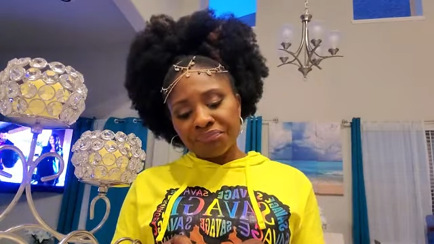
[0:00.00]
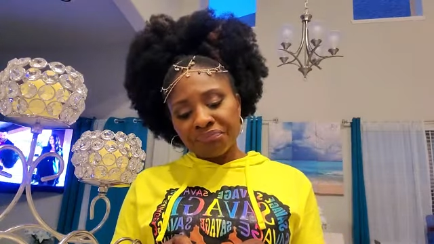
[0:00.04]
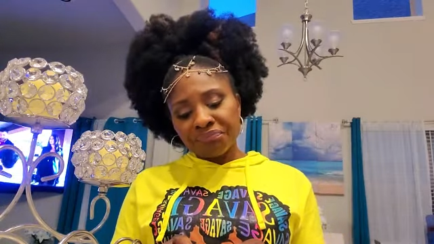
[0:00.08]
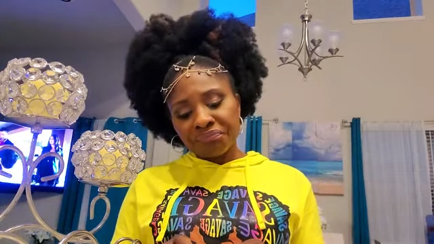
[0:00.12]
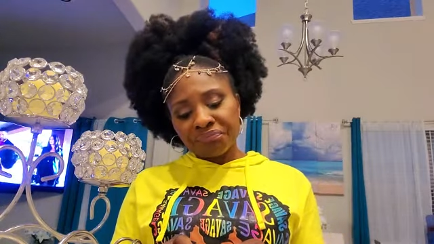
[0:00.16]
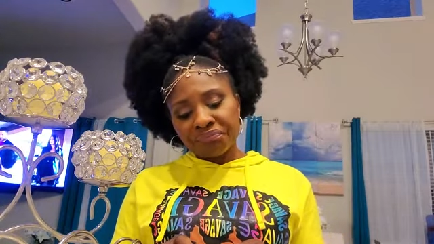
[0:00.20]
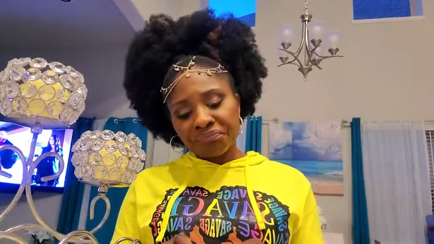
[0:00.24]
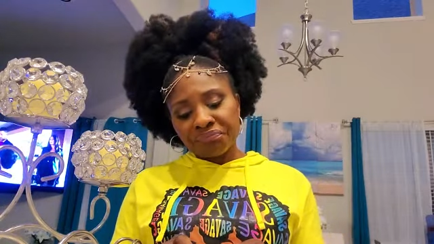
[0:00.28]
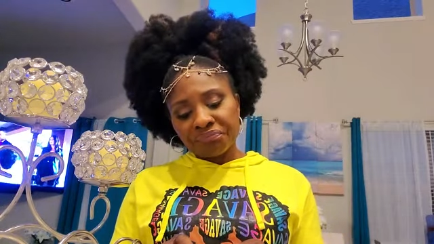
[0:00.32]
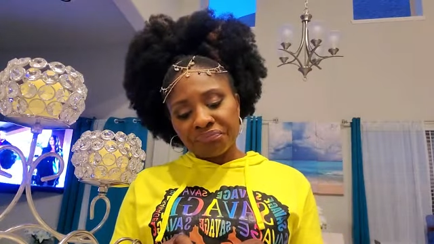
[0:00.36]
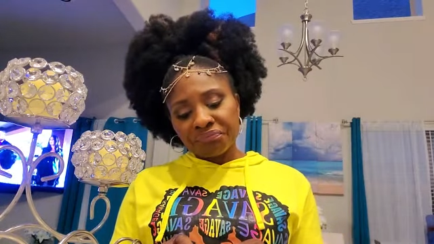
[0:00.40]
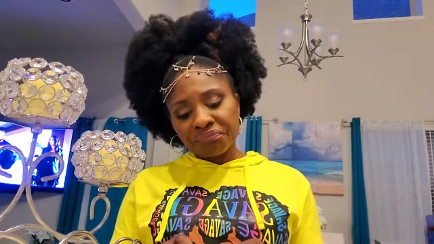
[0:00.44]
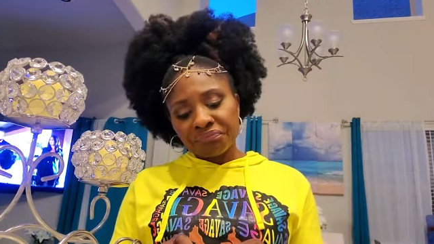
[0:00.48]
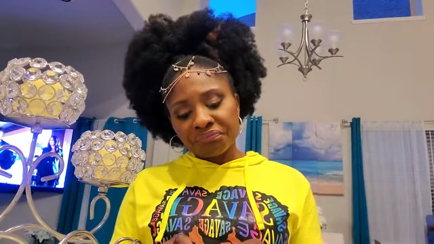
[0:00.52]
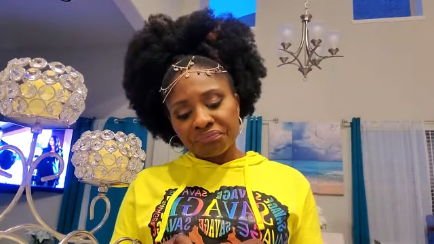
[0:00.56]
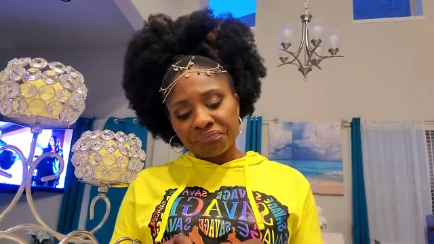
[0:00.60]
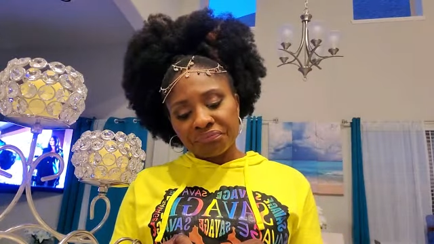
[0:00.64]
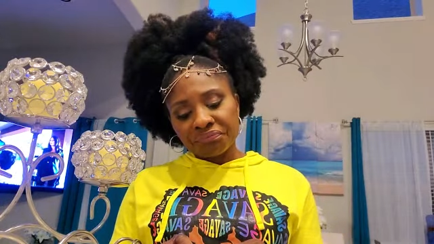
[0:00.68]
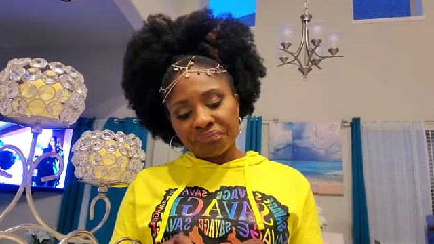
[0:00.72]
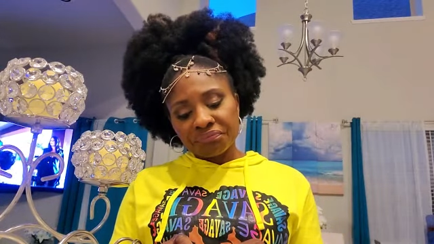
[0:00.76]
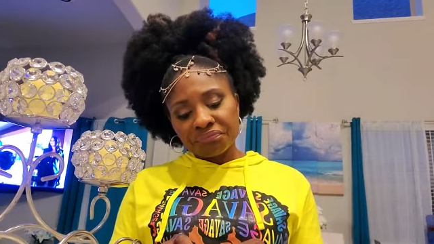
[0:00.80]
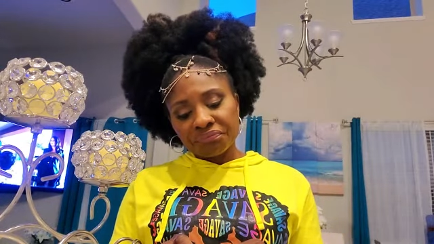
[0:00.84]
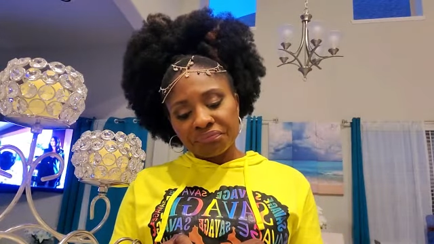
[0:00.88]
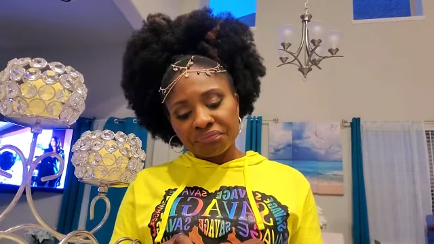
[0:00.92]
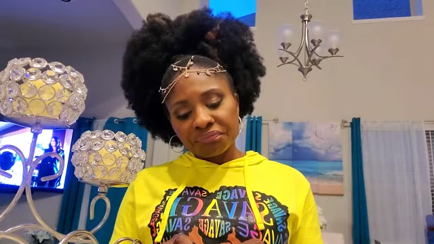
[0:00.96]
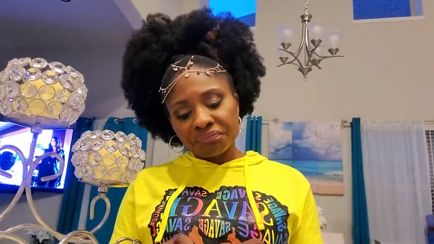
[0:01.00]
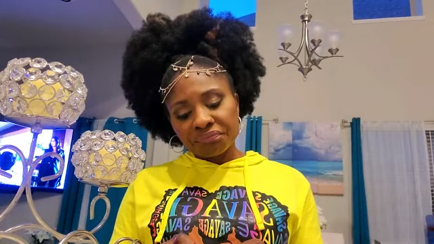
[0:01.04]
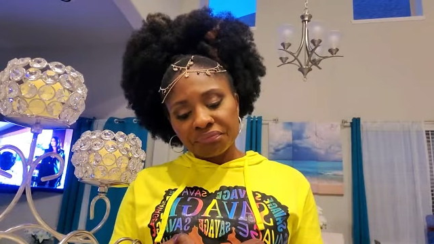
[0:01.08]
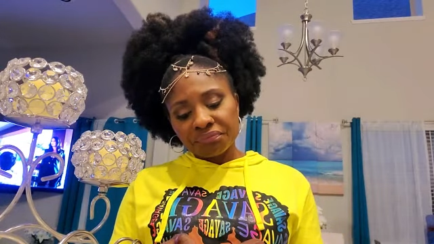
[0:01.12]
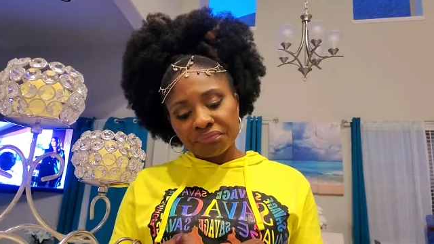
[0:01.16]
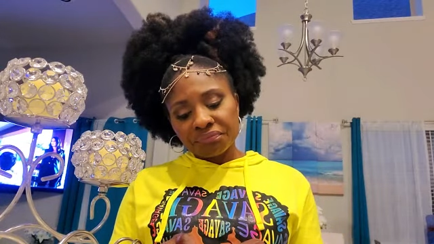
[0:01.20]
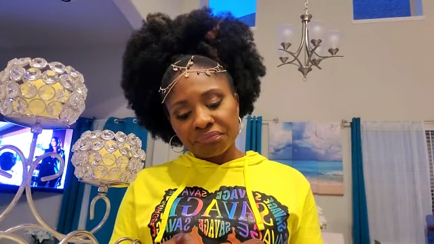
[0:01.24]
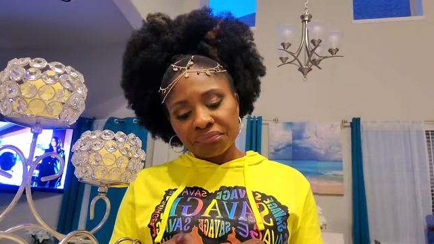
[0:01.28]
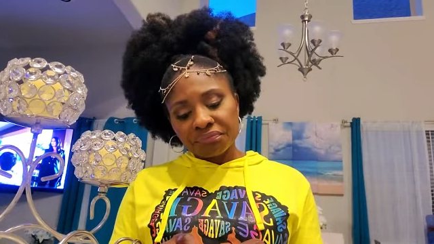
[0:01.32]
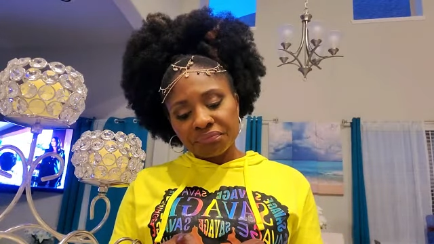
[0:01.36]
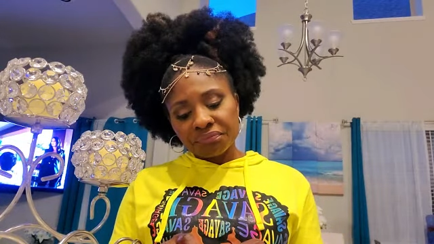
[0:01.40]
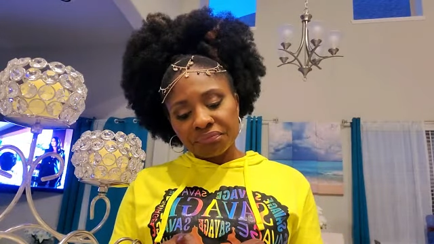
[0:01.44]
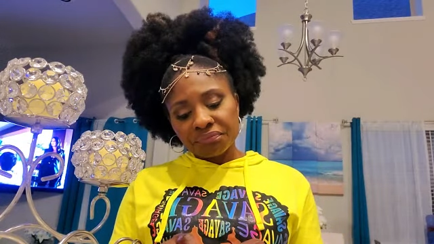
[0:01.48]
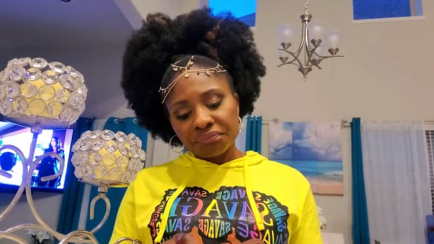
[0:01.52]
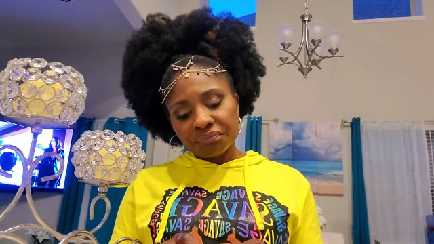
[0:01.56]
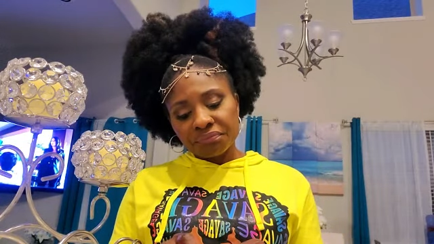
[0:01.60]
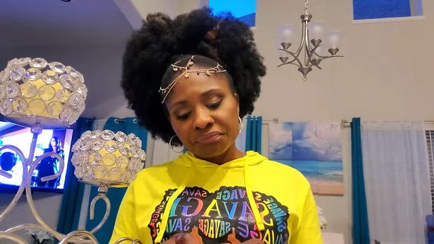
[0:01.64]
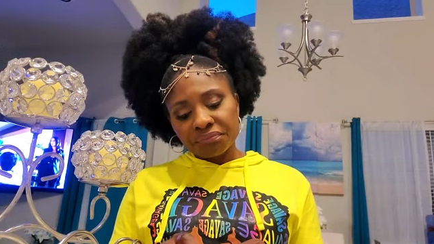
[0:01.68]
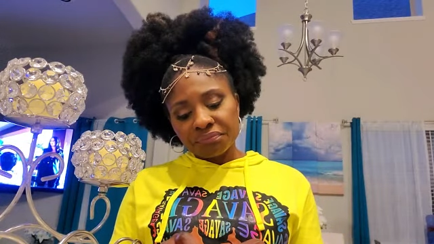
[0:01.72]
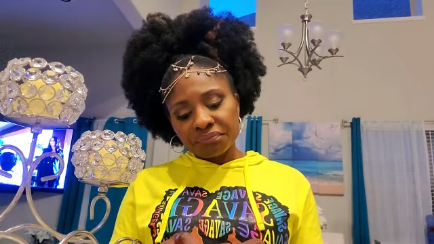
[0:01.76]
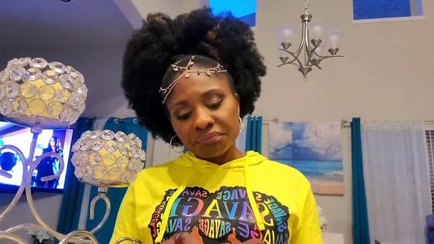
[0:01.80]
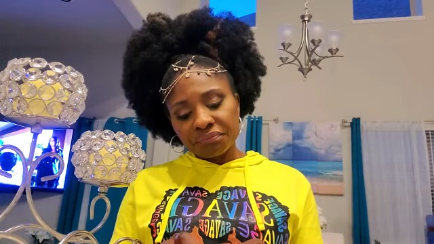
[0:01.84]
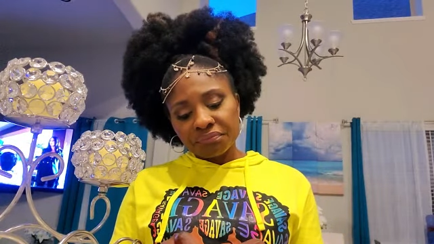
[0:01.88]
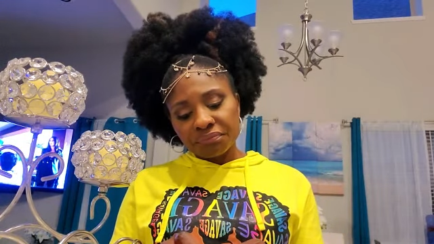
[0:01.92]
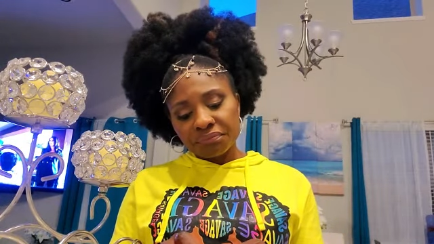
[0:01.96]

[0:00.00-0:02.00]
(no one is talking)